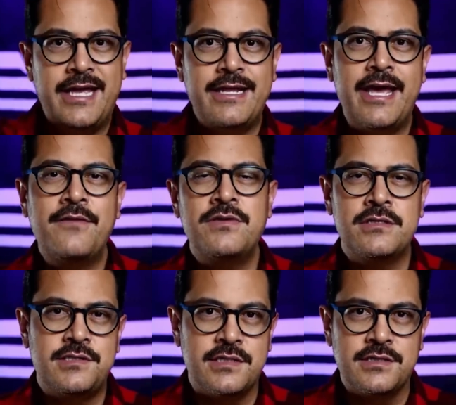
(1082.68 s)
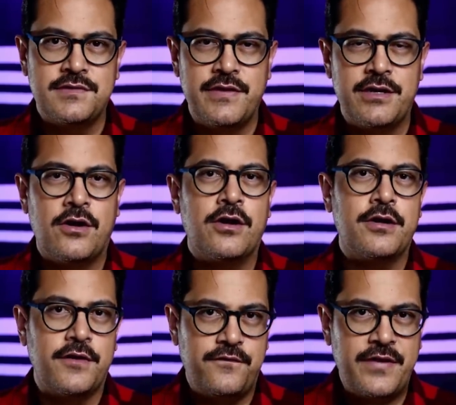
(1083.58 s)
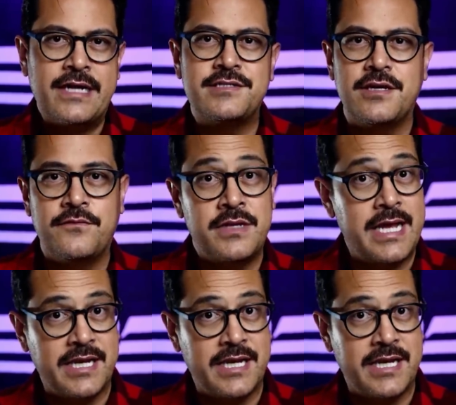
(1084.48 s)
and evidences that are effects of an